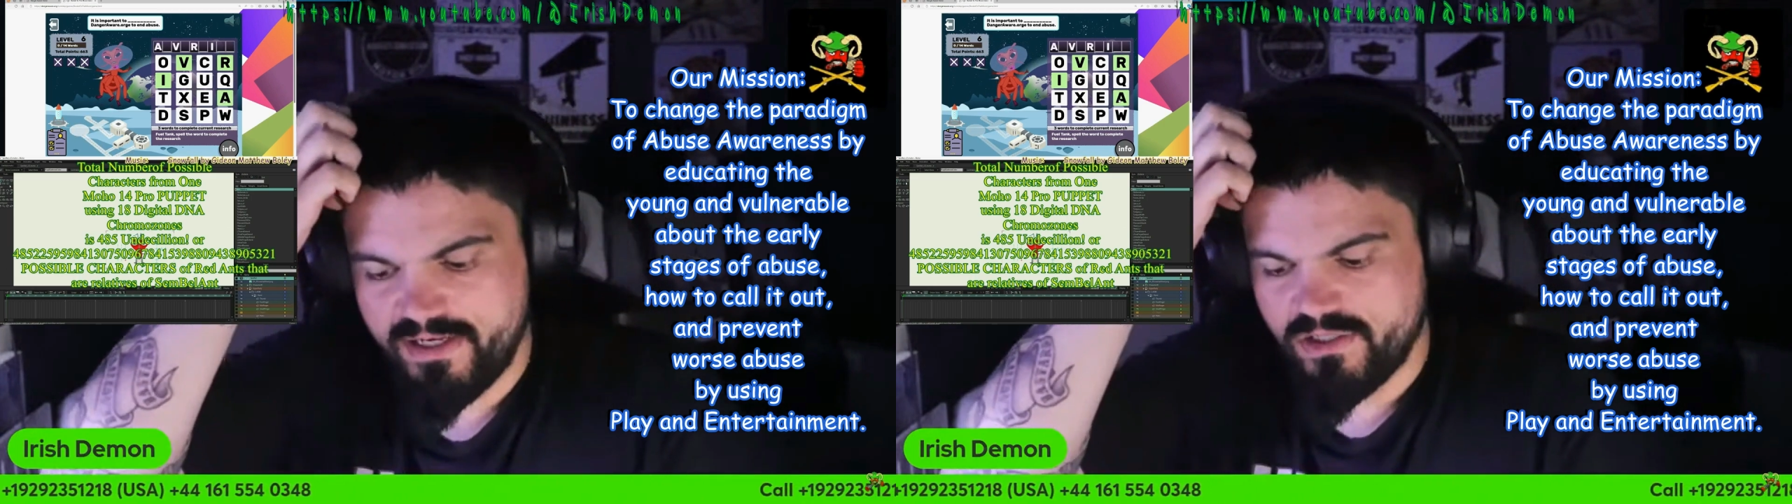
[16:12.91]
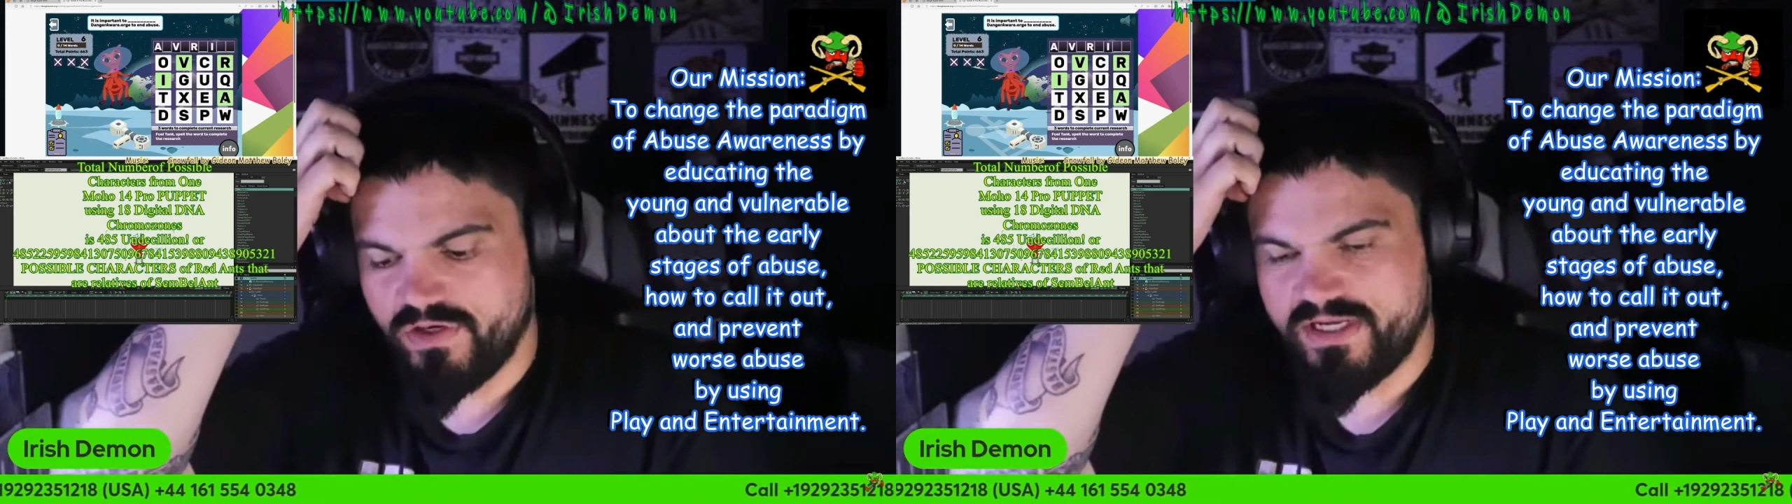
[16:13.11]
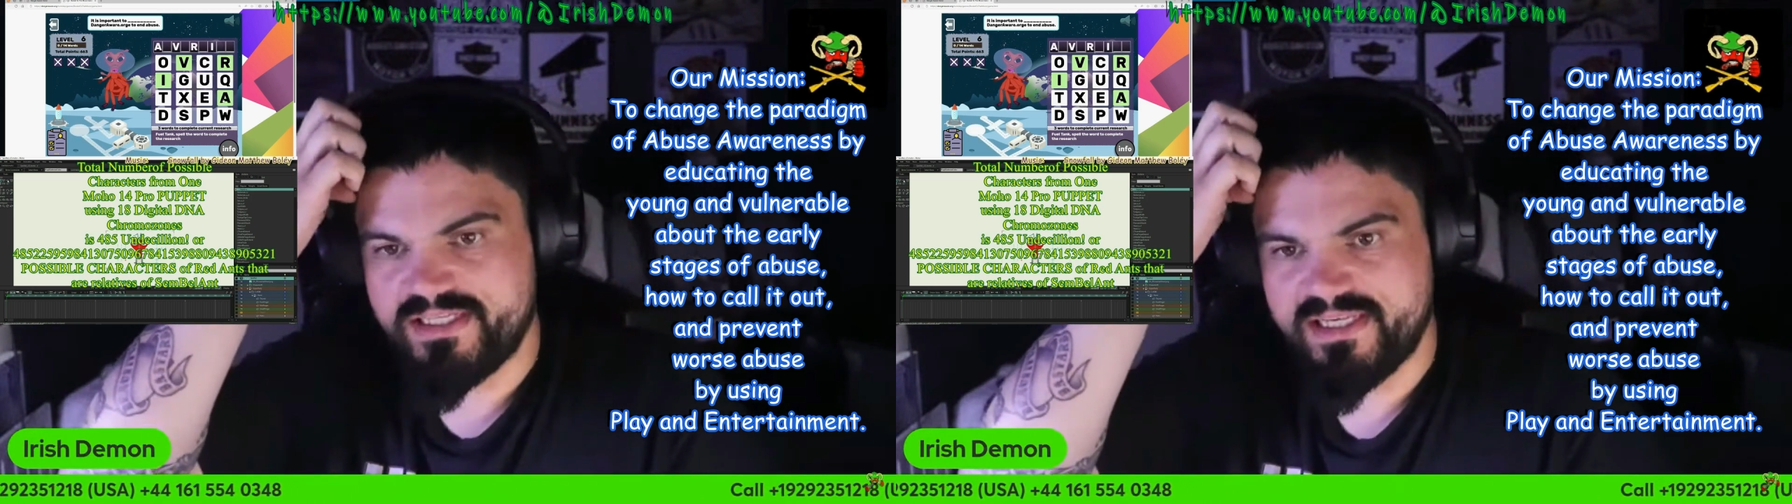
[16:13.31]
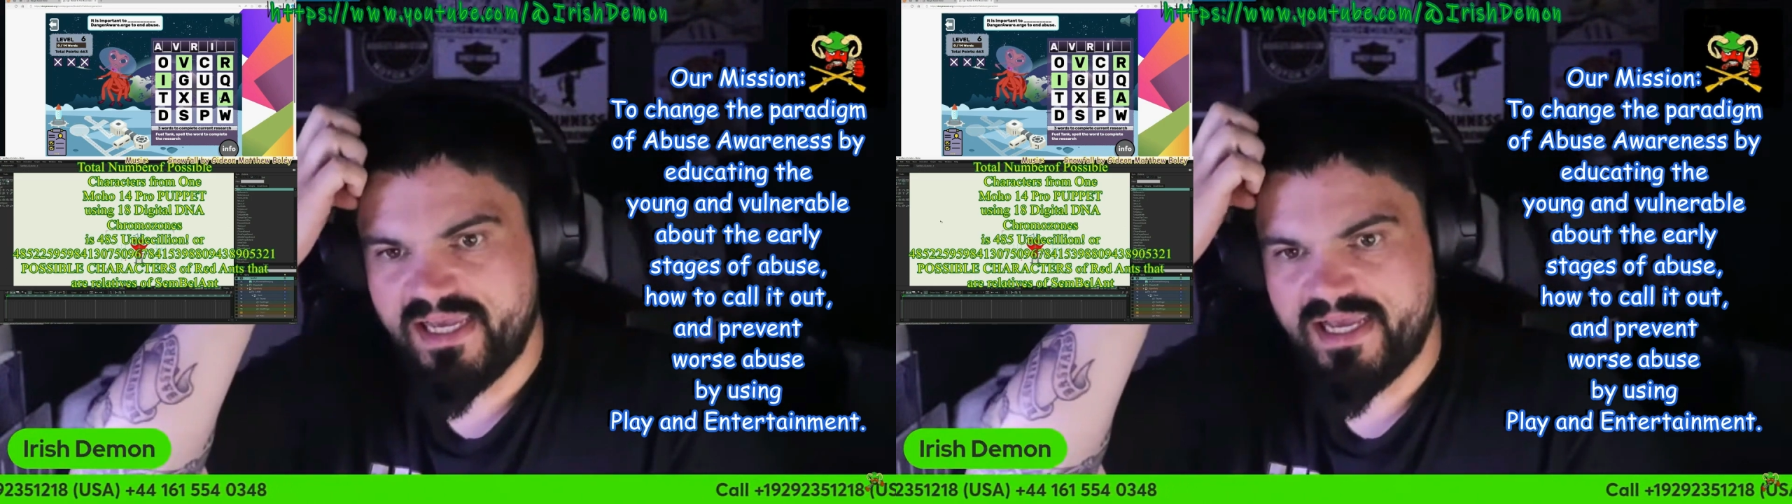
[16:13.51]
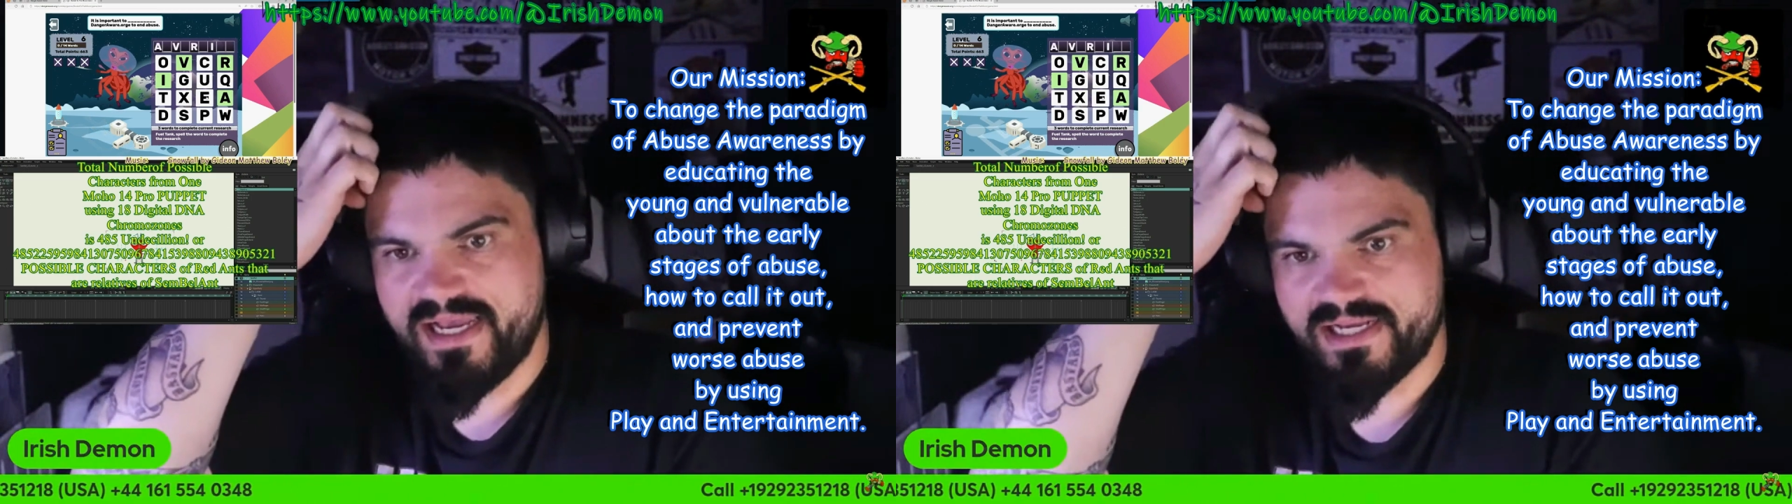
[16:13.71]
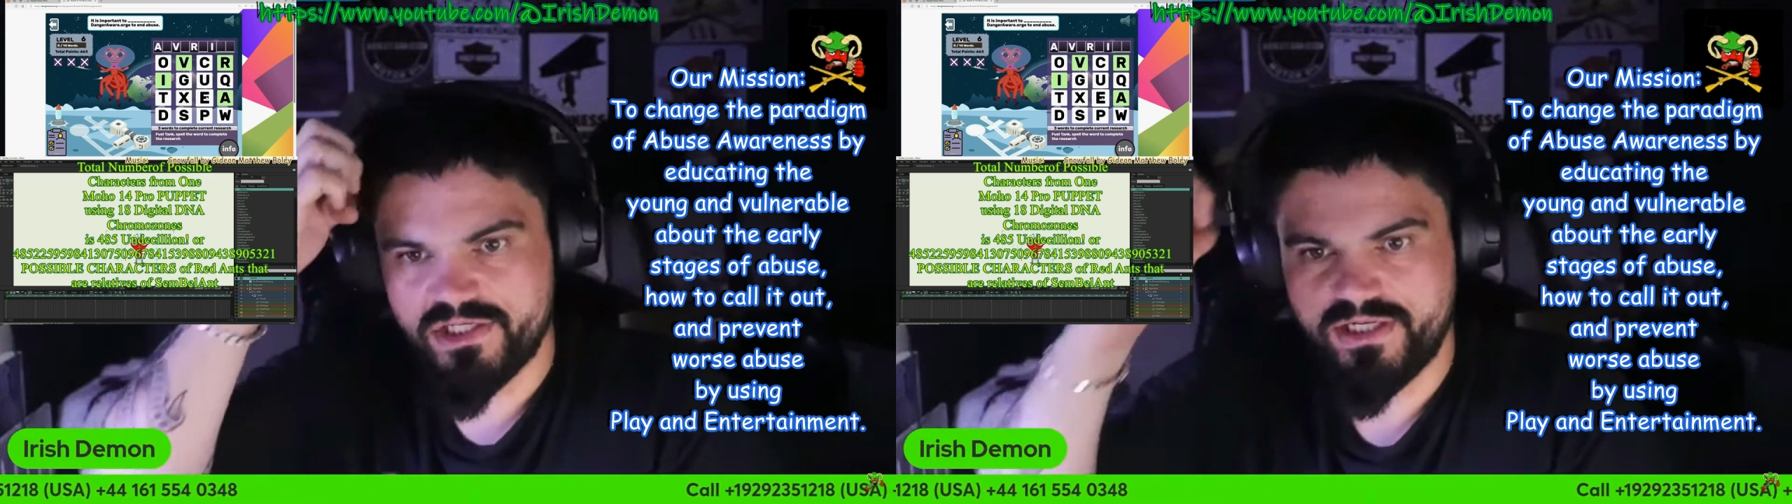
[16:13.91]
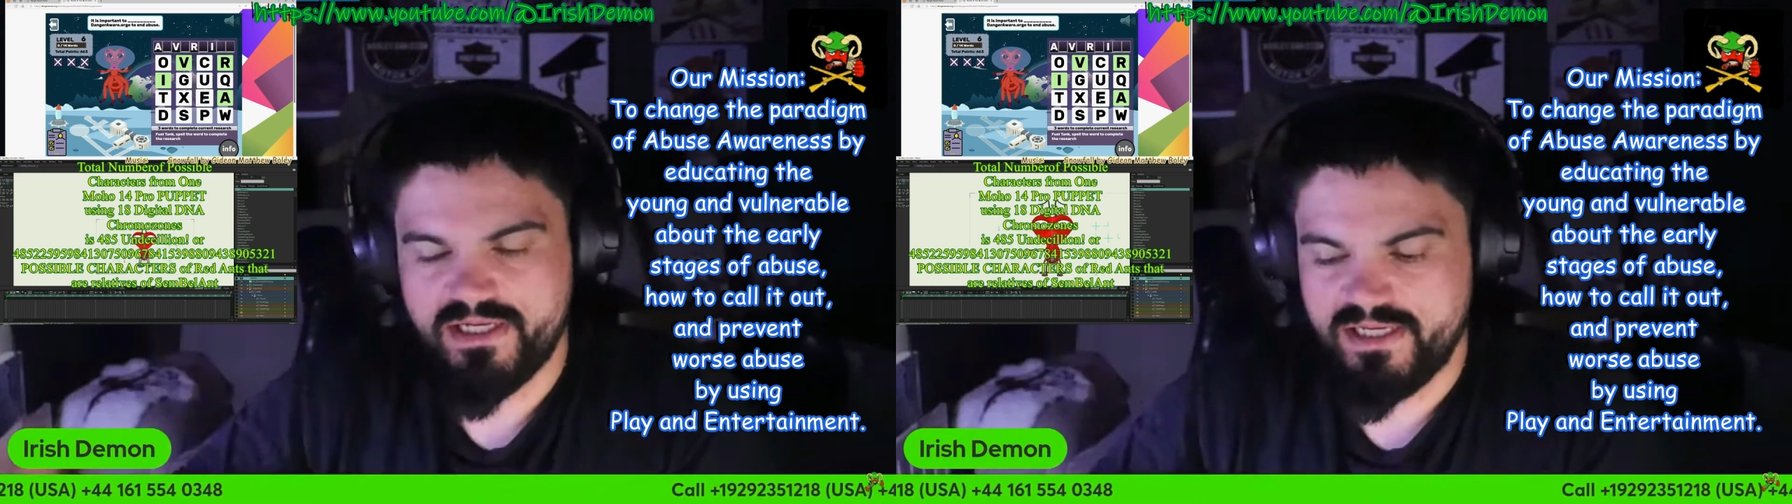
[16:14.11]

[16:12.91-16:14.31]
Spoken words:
address again, actually?